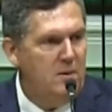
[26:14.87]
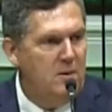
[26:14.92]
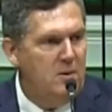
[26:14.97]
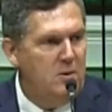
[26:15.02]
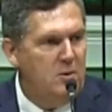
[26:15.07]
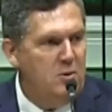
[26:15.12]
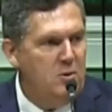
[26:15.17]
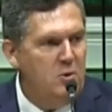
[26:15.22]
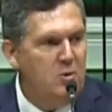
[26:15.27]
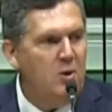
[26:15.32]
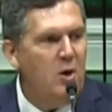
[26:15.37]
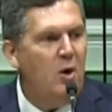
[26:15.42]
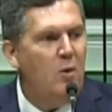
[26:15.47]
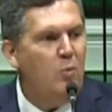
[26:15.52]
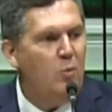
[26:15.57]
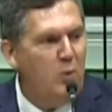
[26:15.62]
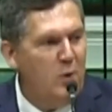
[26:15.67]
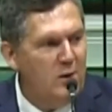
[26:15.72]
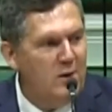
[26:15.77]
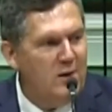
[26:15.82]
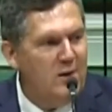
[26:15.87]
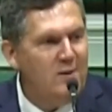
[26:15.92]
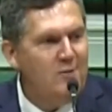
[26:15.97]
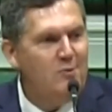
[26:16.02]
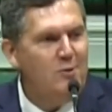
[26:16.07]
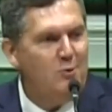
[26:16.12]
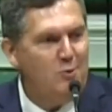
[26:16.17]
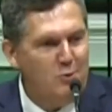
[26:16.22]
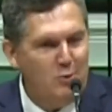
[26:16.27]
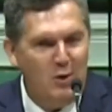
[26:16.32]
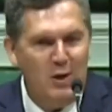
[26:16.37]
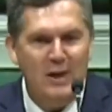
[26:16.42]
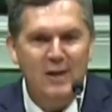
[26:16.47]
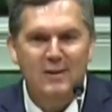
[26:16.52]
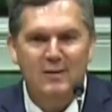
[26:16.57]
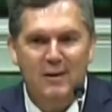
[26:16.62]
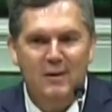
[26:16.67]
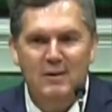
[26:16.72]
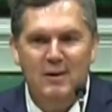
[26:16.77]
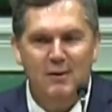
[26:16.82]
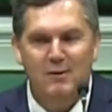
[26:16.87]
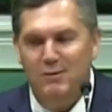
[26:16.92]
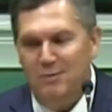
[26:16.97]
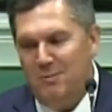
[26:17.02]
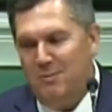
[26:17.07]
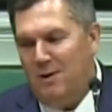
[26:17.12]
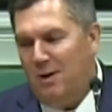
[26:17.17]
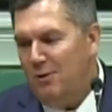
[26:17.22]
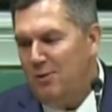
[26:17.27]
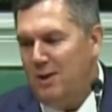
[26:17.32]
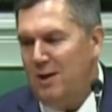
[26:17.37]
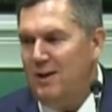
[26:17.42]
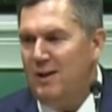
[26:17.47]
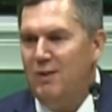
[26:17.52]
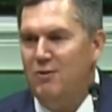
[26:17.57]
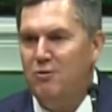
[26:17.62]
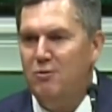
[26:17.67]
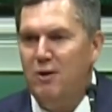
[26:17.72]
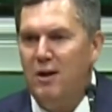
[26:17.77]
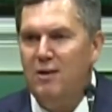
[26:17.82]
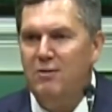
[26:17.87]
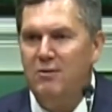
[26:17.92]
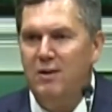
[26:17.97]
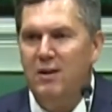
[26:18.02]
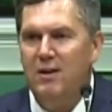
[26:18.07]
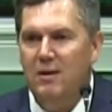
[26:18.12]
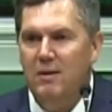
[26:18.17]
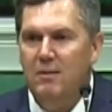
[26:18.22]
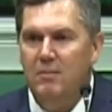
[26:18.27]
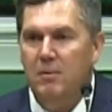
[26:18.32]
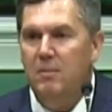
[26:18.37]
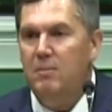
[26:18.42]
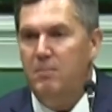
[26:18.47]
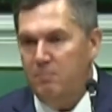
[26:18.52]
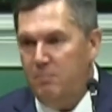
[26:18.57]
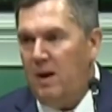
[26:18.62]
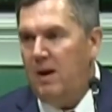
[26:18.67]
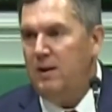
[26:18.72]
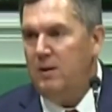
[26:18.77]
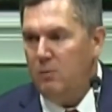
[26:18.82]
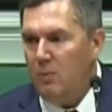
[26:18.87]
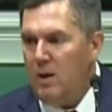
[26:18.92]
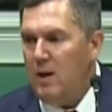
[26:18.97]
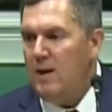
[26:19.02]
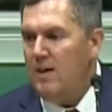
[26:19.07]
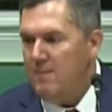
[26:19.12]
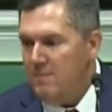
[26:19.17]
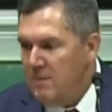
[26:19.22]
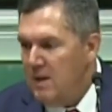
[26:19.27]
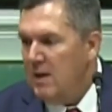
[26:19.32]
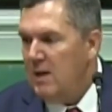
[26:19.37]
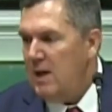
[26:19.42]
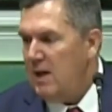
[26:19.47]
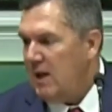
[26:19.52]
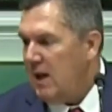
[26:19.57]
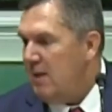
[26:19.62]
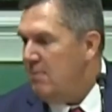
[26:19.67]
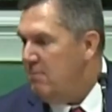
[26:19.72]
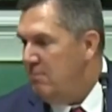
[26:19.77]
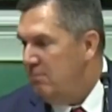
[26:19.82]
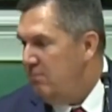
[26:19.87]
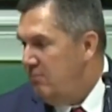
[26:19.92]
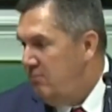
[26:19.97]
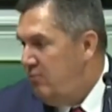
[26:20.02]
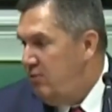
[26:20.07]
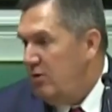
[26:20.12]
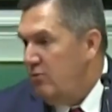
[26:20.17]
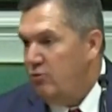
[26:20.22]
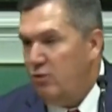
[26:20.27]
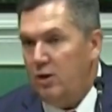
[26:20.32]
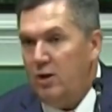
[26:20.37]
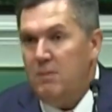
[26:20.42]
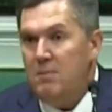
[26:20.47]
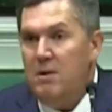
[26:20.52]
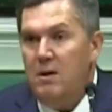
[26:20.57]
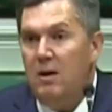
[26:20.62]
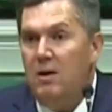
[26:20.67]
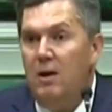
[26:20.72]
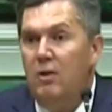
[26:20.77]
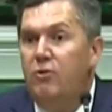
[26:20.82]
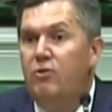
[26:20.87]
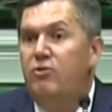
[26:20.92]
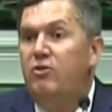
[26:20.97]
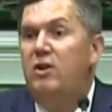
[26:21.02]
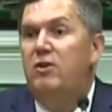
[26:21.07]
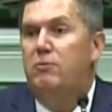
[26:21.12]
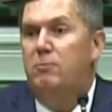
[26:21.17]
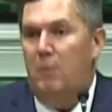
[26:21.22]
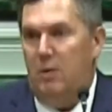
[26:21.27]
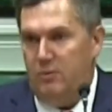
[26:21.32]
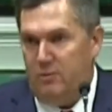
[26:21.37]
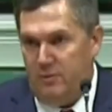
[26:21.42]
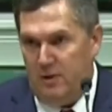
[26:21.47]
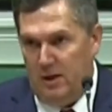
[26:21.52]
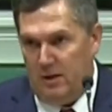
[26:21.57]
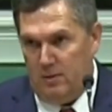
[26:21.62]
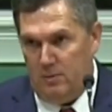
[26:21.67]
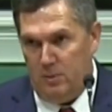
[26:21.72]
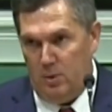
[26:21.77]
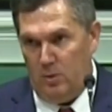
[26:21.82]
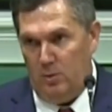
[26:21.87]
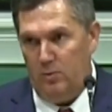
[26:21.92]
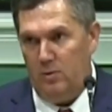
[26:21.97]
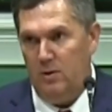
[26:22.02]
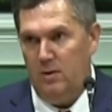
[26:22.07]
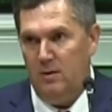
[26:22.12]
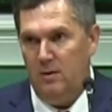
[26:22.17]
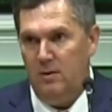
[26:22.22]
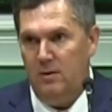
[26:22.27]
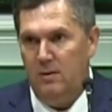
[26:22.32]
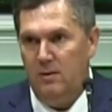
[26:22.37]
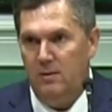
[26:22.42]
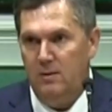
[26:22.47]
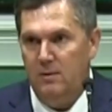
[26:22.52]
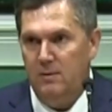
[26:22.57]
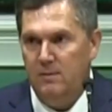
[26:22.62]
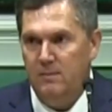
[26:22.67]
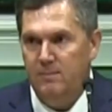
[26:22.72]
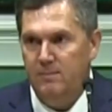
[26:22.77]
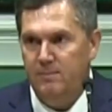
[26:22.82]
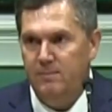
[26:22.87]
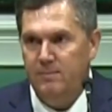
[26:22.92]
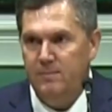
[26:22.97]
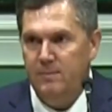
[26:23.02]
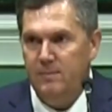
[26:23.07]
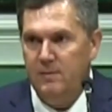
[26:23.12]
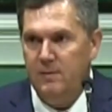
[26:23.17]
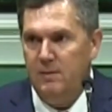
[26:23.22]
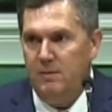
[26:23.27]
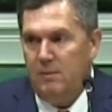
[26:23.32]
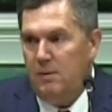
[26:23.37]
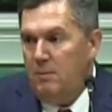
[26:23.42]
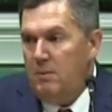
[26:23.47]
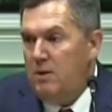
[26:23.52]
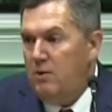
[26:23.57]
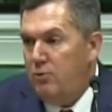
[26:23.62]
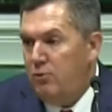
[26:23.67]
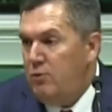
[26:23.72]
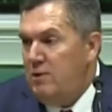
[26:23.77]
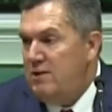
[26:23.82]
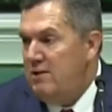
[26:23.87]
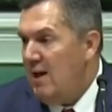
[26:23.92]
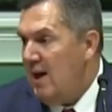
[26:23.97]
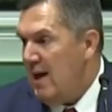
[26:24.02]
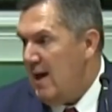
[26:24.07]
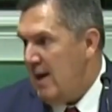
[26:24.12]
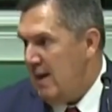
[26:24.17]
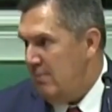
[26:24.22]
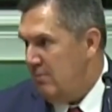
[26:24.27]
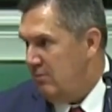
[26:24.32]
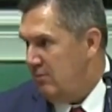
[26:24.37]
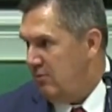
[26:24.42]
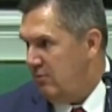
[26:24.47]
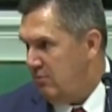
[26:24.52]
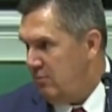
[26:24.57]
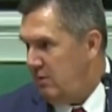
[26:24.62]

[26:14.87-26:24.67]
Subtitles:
You're not willing to take that. Now, some of y'all thinking that's drastic. By the way, she drug him in another 6 months down the road. Come in three times.